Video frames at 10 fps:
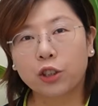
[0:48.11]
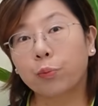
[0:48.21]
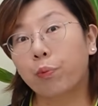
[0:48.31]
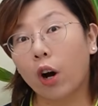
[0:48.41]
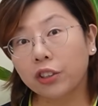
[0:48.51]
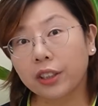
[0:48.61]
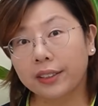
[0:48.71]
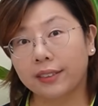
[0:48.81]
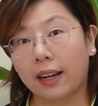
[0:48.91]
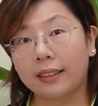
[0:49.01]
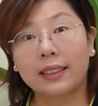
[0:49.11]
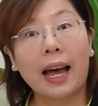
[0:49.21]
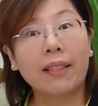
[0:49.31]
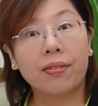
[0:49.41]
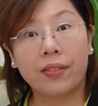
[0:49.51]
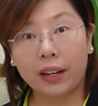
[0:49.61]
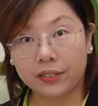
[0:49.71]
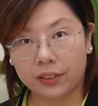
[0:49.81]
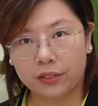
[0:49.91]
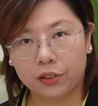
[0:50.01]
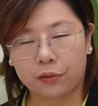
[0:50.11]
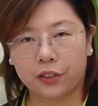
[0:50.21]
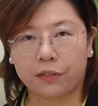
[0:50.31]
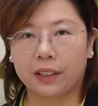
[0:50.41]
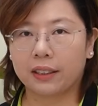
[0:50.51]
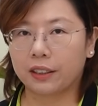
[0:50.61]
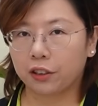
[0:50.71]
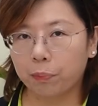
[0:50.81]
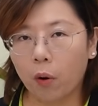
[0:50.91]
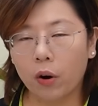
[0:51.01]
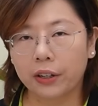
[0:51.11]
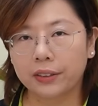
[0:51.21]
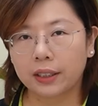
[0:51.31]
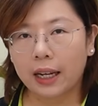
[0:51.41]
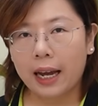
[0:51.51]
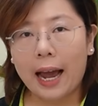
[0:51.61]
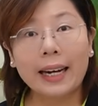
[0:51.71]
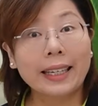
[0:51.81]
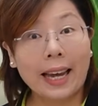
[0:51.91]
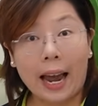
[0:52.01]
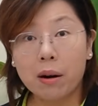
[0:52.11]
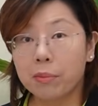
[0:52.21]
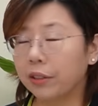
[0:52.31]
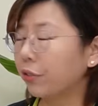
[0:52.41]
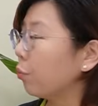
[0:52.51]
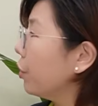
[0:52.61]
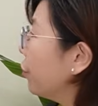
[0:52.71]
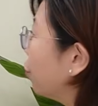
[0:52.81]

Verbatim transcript: The project sites had dozens of surveillance points, and cameras were